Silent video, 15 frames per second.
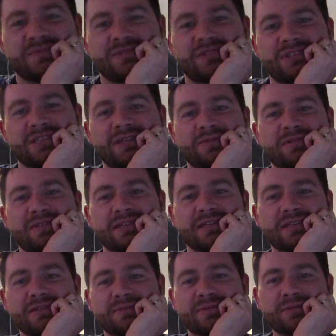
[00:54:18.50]
Just keep the
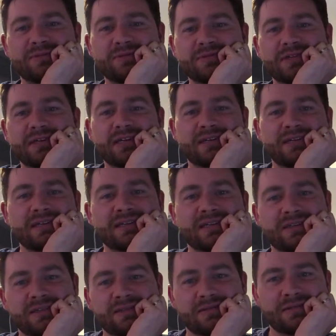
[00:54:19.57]
title of people that hung
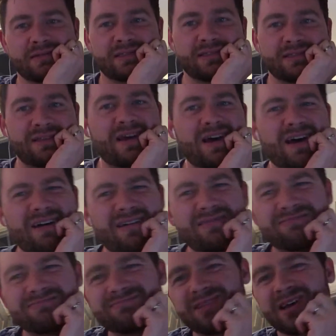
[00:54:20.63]
out.
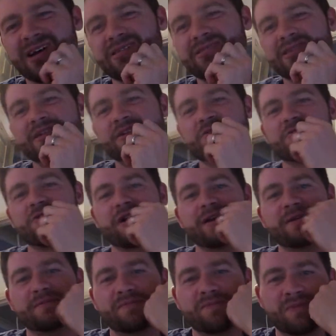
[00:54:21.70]
No. And you're
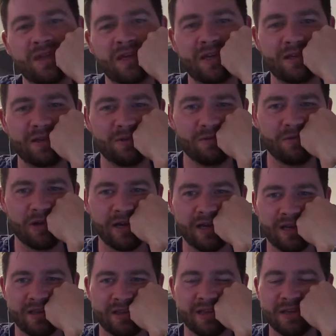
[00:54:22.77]
right, Ian, you're
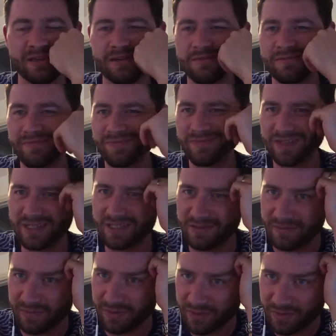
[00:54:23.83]
right. I think it's
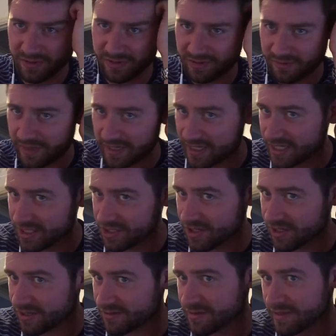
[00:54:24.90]
important not to make knee-jerk